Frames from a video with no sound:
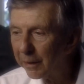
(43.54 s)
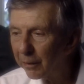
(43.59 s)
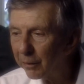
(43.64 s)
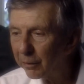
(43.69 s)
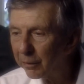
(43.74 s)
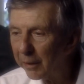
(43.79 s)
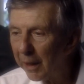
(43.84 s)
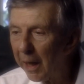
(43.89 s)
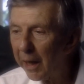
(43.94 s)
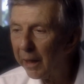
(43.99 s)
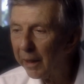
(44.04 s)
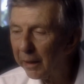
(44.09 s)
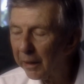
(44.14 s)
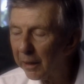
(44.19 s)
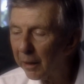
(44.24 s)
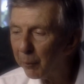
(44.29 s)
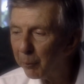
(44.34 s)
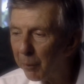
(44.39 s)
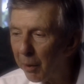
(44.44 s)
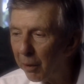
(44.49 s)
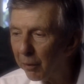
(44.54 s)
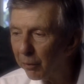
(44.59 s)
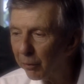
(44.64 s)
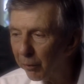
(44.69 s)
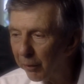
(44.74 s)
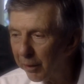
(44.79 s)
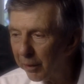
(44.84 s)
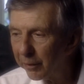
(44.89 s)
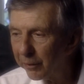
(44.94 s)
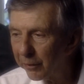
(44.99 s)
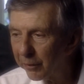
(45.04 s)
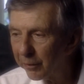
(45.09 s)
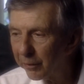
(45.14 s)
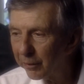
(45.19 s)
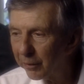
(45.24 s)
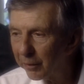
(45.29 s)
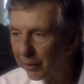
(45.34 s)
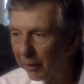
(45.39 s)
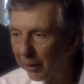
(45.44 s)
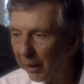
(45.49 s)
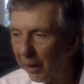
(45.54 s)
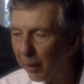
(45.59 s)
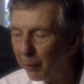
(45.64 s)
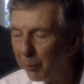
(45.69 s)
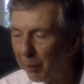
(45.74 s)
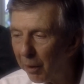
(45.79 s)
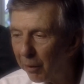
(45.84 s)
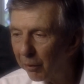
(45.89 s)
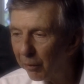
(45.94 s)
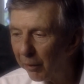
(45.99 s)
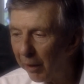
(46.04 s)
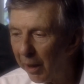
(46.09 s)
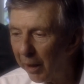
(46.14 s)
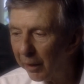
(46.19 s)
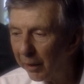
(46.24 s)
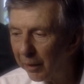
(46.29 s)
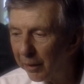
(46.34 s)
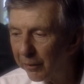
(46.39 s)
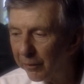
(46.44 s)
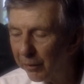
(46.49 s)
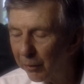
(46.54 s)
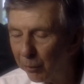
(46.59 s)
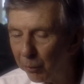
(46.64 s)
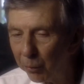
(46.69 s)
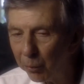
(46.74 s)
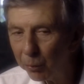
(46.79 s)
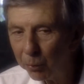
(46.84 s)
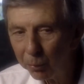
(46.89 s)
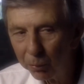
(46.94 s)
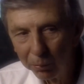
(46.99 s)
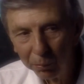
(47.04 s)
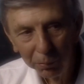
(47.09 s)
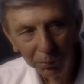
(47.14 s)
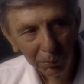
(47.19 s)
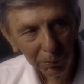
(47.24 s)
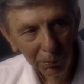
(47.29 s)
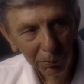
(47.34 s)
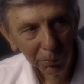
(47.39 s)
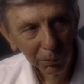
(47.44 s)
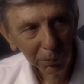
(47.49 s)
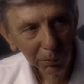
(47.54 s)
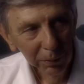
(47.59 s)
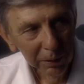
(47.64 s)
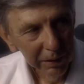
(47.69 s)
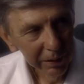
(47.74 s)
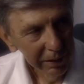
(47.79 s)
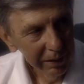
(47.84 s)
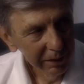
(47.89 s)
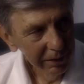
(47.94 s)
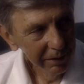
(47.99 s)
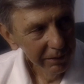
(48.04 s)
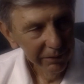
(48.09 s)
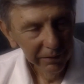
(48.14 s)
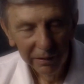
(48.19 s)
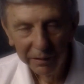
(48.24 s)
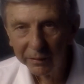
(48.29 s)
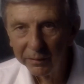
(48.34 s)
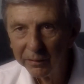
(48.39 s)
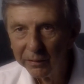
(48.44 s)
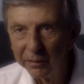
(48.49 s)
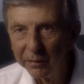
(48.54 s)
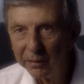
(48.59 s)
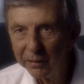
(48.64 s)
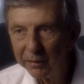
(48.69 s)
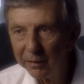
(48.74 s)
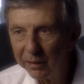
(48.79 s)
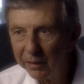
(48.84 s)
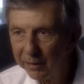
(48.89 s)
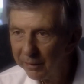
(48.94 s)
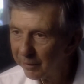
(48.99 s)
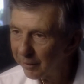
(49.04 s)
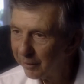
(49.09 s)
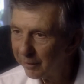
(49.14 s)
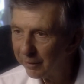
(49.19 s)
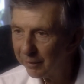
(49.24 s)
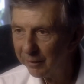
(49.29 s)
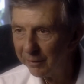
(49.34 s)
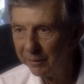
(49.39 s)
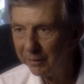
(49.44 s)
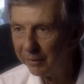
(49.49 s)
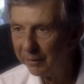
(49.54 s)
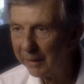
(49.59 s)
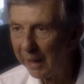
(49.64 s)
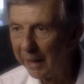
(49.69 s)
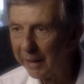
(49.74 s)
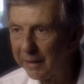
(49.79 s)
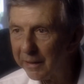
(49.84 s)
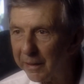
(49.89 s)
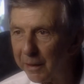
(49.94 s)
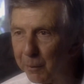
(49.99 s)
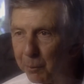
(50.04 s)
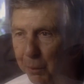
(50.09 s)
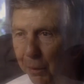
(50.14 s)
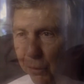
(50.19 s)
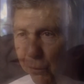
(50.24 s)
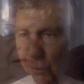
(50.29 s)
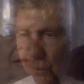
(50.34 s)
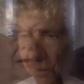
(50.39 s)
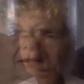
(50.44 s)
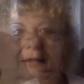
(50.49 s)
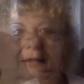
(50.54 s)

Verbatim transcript: you know, Dad, I got to borrow this. I got to borrow that. And I'd say, well, what do you think this is? He says, Daddy Depot.